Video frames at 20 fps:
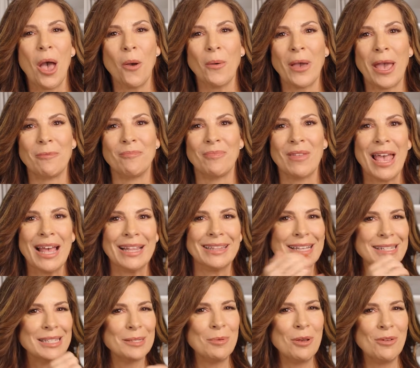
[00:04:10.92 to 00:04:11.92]
Okay,
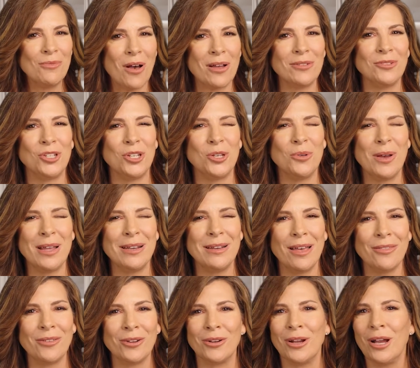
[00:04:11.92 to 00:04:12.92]
let's move on to
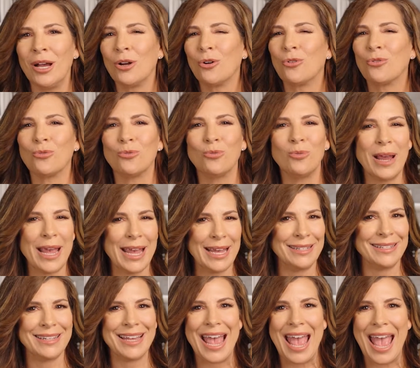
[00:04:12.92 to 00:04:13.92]
another
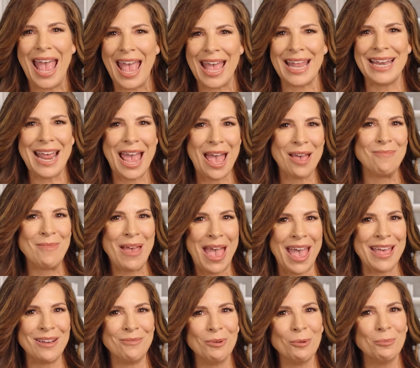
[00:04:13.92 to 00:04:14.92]
great
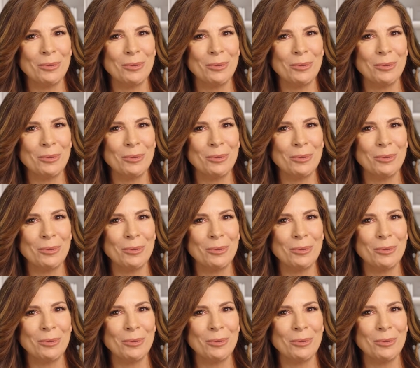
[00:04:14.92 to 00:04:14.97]
NMN